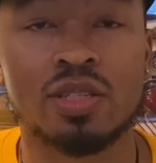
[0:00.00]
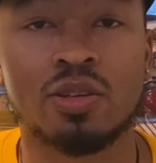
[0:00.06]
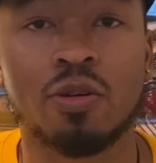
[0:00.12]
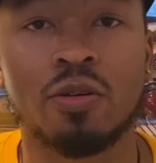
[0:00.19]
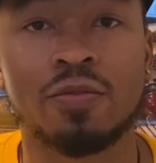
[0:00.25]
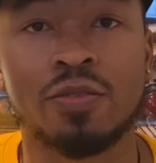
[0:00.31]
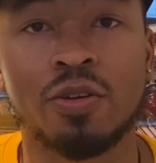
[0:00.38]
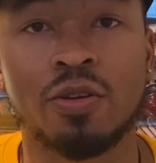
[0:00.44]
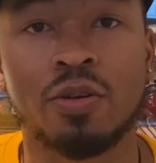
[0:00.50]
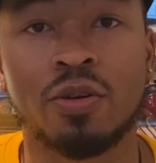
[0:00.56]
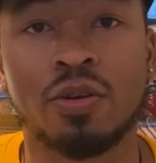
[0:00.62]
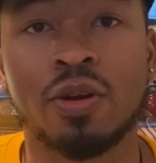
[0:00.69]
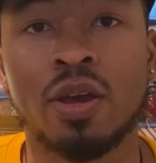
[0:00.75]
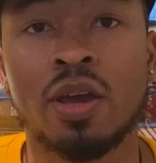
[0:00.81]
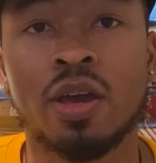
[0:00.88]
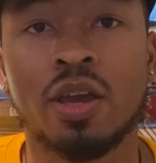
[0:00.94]
So if
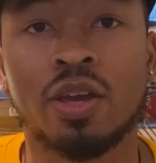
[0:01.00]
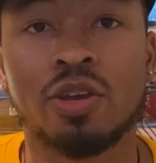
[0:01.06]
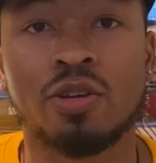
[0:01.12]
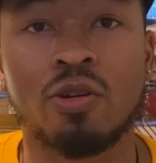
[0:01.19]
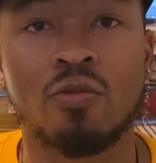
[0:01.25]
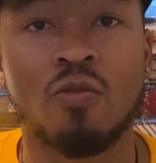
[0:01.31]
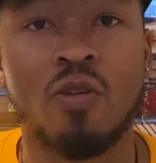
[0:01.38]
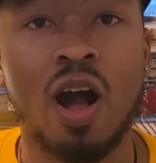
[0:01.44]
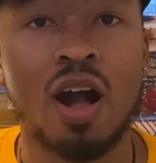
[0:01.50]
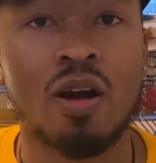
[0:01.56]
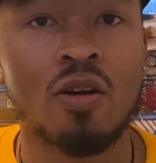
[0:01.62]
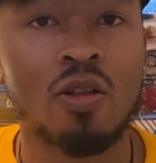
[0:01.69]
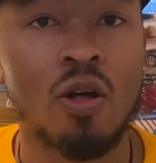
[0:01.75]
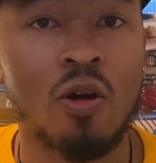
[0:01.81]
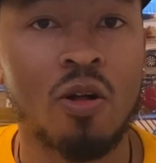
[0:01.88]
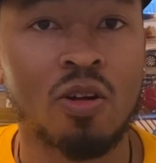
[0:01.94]
you're, rock
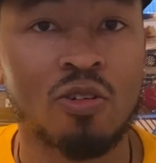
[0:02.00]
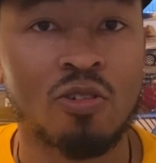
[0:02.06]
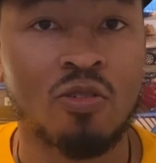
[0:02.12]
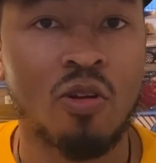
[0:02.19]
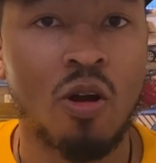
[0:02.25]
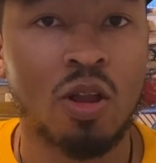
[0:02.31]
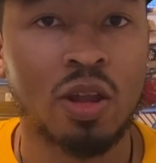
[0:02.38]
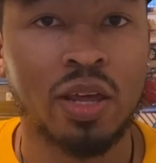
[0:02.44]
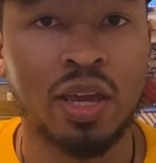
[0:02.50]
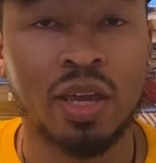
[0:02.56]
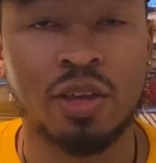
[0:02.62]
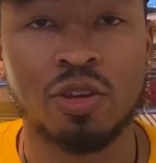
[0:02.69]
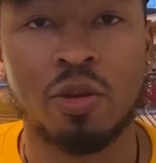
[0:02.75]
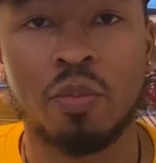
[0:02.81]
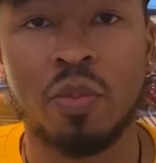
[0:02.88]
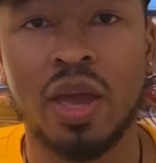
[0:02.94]

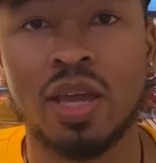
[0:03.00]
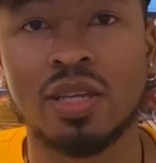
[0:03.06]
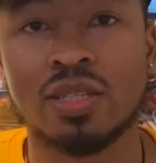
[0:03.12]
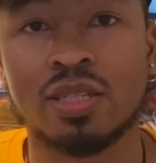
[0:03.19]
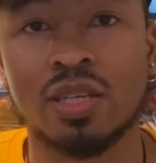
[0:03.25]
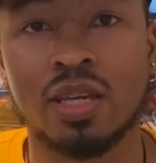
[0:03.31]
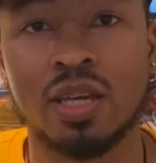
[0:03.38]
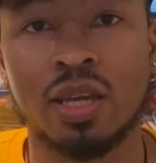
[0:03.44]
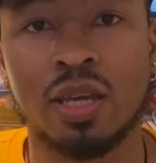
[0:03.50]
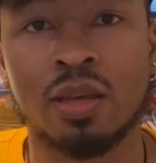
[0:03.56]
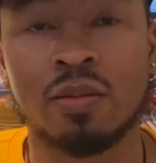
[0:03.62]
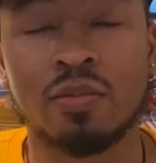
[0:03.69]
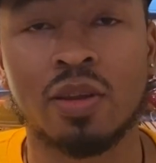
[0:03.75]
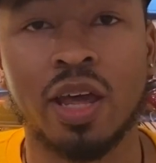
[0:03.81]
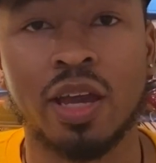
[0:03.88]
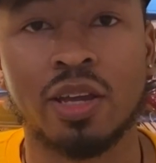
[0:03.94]
crawling, you may see
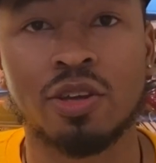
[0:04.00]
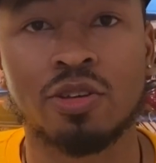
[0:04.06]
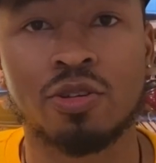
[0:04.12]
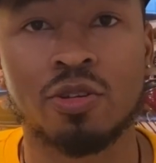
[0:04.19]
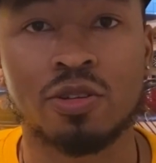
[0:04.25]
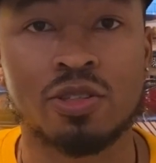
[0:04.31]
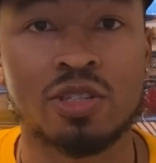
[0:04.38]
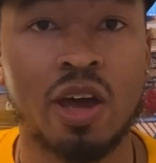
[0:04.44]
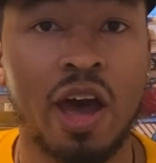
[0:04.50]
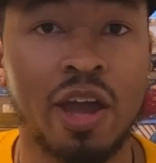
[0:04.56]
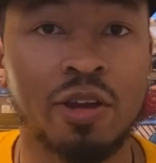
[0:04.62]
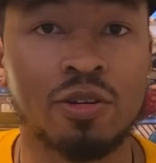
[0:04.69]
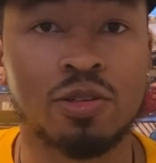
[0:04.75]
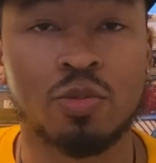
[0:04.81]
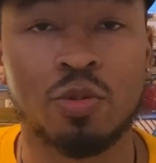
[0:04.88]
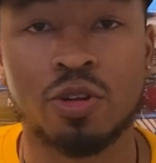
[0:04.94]
like your
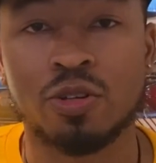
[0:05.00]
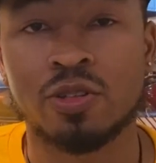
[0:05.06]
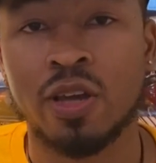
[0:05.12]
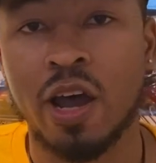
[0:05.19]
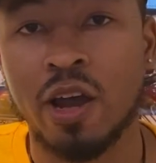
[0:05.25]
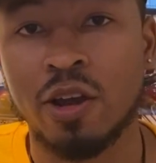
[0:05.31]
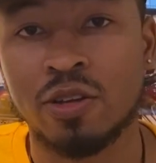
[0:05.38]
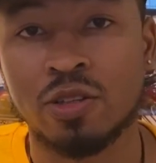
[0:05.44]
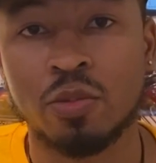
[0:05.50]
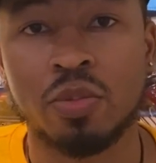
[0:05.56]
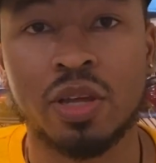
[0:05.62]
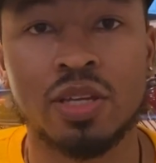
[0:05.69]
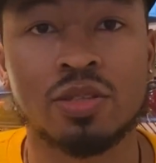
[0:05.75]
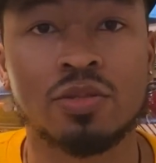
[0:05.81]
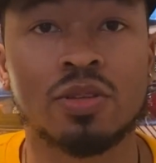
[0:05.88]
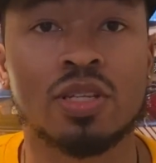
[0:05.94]
tires, where your tires are
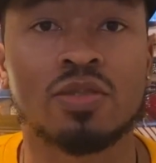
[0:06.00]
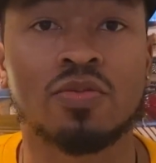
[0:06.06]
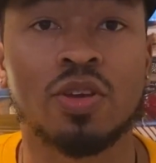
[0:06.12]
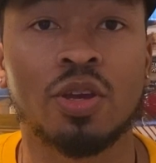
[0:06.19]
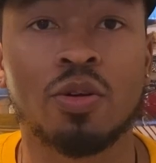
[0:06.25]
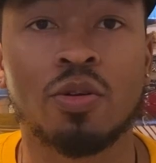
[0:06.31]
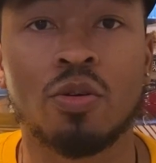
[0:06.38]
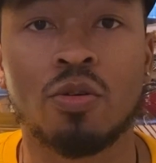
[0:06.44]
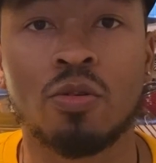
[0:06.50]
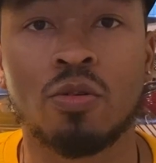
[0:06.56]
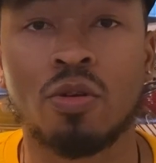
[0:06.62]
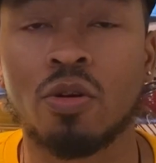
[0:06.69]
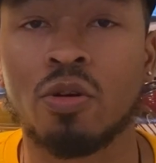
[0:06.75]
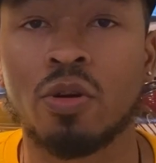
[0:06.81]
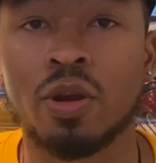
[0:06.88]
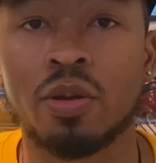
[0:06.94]
placed on this vehicle,
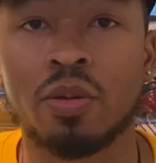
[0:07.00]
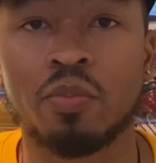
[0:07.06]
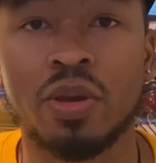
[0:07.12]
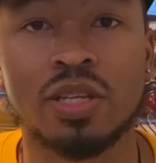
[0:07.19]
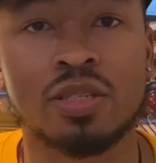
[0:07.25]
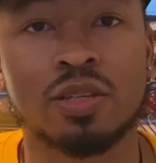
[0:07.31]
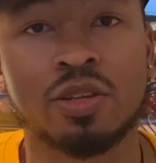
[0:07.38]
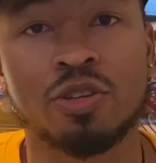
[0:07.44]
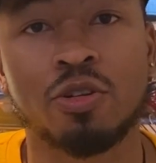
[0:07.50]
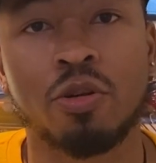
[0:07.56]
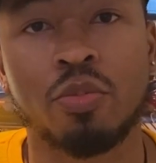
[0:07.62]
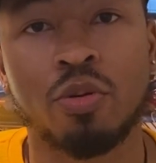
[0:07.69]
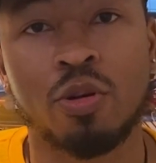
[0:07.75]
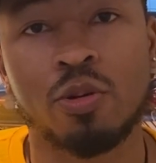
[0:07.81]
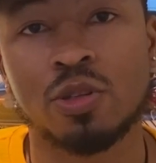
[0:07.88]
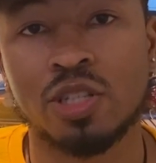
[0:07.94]
or basically your
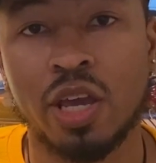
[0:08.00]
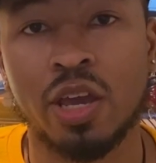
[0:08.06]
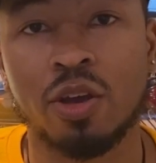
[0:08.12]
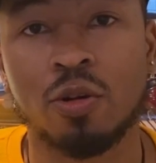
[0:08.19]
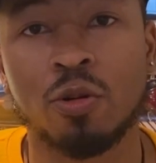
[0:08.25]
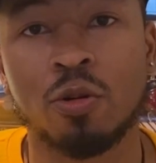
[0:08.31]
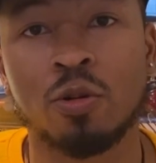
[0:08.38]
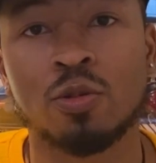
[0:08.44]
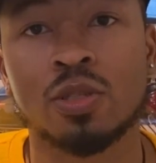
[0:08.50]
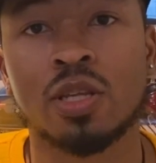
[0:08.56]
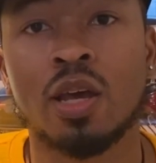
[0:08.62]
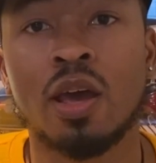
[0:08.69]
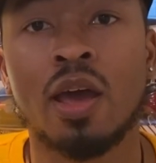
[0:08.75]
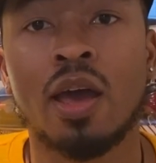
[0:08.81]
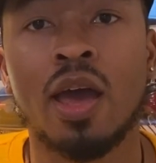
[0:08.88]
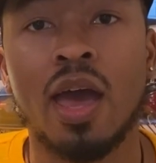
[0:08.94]
approach angles,
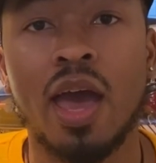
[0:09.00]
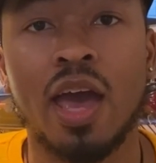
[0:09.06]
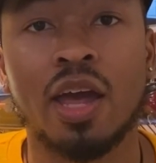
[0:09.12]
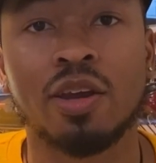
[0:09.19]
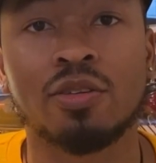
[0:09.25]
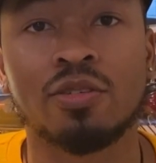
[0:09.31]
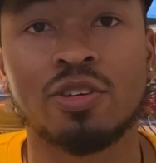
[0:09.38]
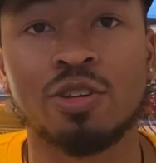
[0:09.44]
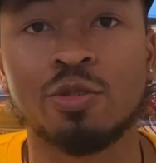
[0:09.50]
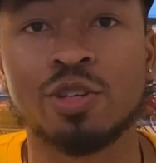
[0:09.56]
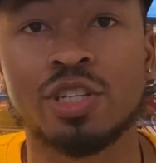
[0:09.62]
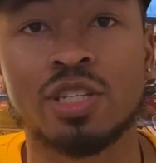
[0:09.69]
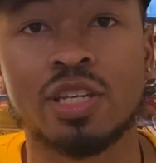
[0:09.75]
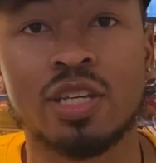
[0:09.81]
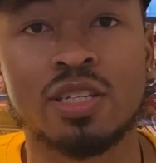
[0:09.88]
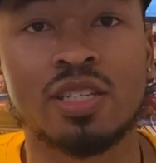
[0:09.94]
and you
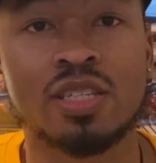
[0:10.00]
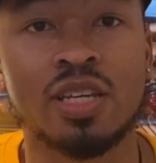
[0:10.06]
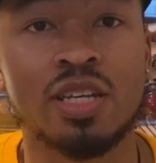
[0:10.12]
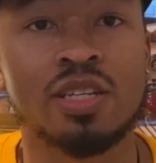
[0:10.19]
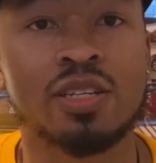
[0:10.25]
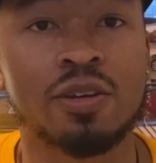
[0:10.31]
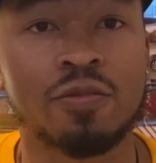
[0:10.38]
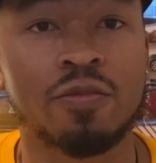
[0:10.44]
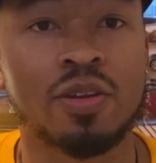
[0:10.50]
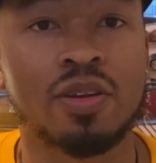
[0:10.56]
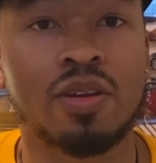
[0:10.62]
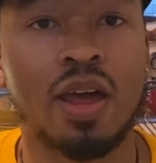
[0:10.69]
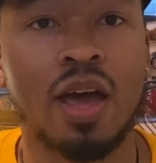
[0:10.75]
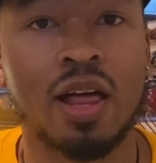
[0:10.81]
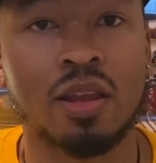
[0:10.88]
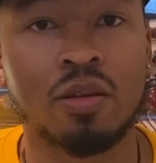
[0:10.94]
just can see different
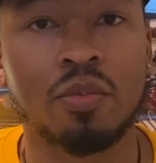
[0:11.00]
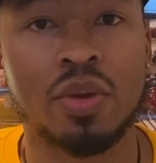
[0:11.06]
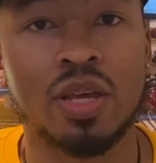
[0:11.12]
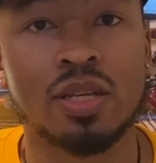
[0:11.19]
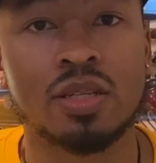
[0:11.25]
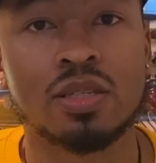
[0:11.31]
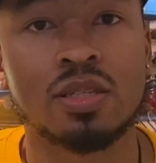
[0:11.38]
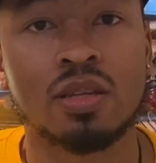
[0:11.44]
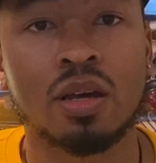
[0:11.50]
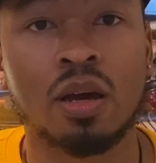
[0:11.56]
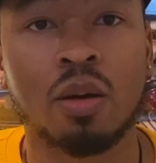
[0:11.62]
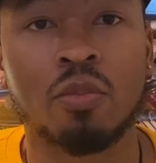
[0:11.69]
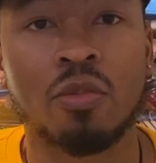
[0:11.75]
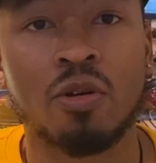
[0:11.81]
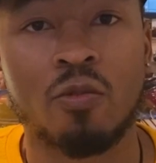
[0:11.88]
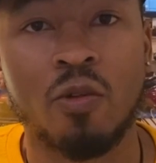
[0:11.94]
elements
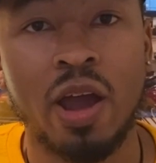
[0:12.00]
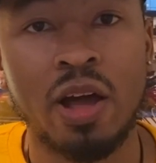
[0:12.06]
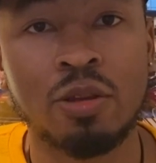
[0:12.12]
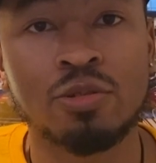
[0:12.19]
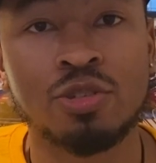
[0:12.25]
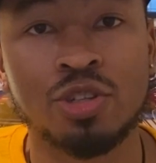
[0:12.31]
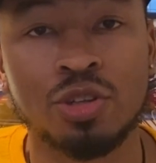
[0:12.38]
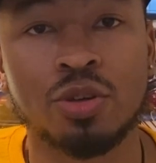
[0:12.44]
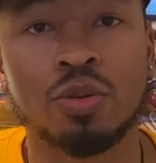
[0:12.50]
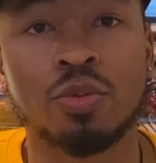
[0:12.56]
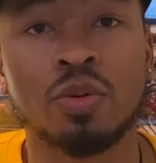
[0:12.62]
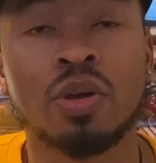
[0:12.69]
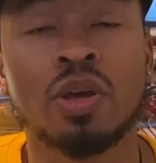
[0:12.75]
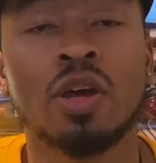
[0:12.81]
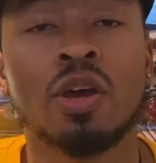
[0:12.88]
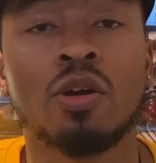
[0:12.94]
around you
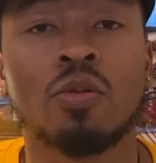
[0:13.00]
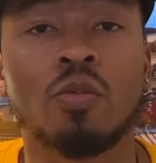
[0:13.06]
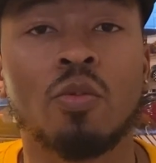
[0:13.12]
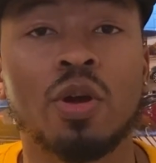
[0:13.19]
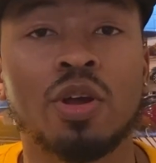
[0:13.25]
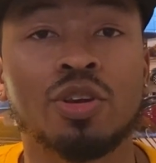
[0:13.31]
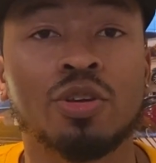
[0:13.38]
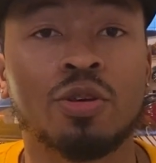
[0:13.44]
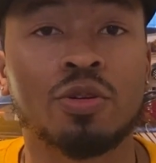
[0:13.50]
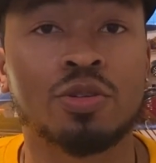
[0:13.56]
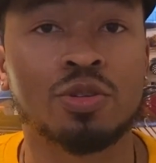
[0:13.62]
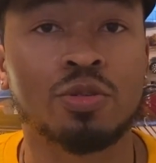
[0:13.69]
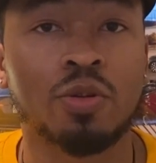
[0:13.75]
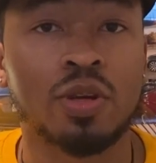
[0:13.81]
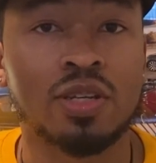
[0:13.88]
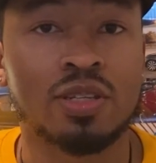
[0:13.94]
when you're
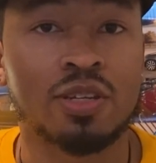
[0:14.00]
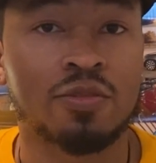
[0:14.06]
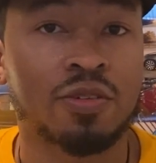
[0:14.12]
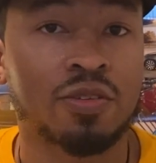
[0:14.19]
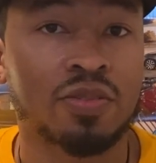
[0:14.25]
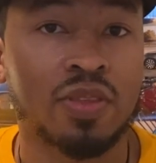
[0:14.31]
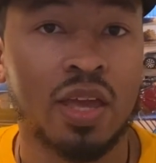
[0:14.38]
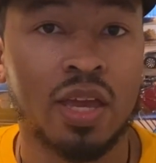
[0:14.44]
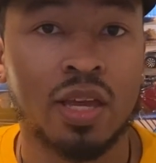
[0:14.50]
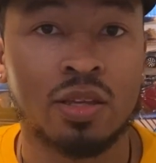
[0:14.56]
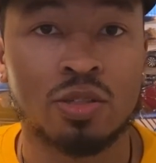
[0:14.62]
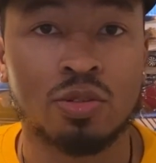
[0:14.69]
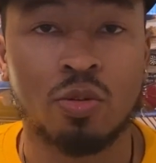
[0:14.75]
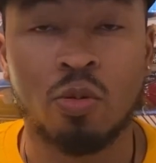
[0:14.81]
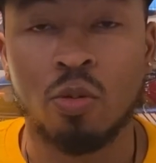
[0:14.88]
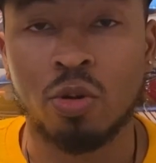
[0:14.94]
doing different
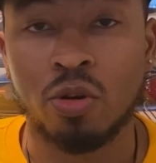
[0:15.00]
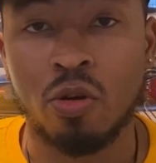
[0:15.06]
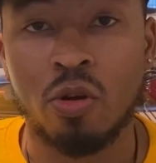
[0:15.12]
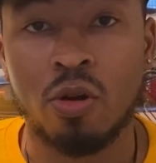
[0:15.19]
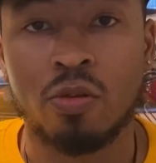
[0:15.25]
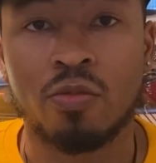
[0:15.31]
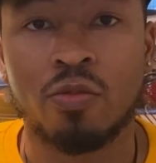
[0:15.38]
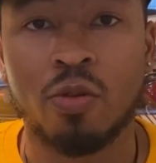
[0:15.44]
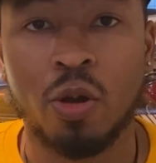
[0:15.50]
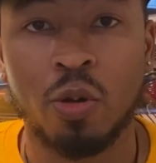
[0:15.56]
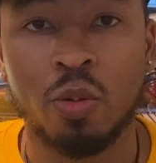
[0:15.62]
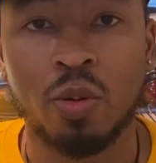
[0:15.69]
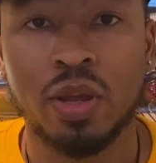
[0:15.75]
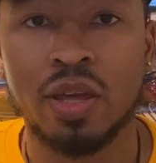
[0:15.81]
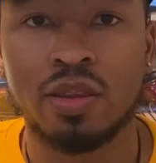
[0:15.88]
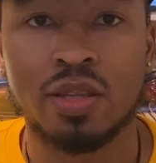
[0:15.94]
things on or off
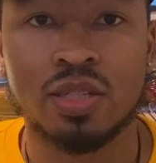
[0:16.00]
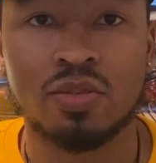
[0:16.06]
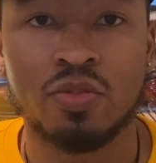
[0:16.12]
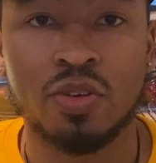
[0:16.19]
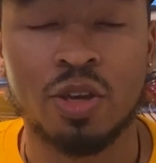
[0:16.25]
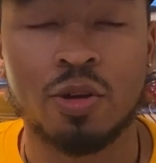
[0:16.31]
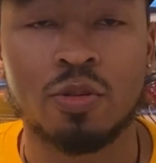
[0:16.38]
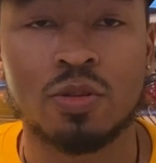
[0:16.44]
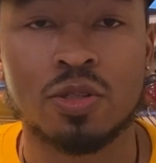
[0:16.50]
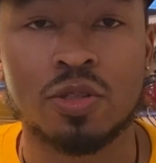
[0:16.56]
road in this vehicle.